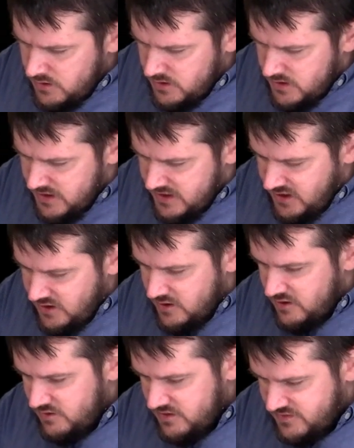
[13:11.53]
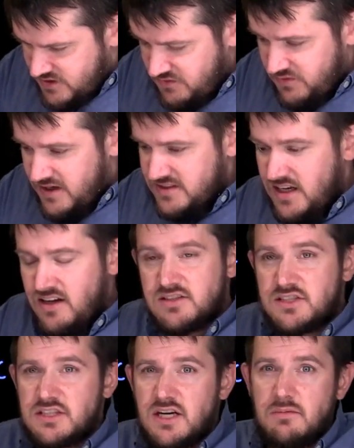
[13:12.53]
And, if she finds out,
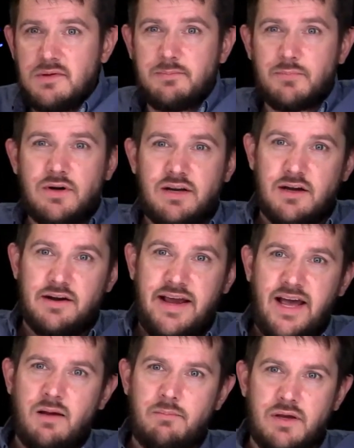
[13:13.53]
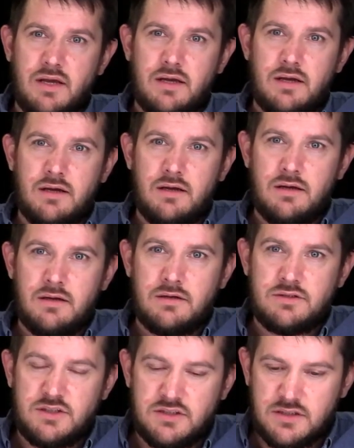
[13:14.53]
she's going to be pretty unhappy.
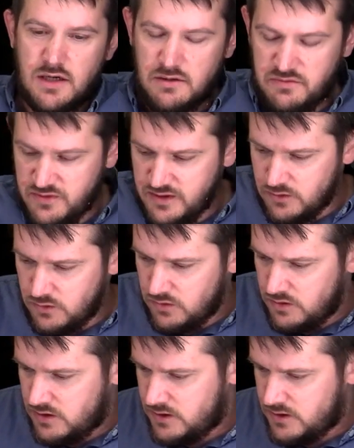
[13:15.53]
She's going to feel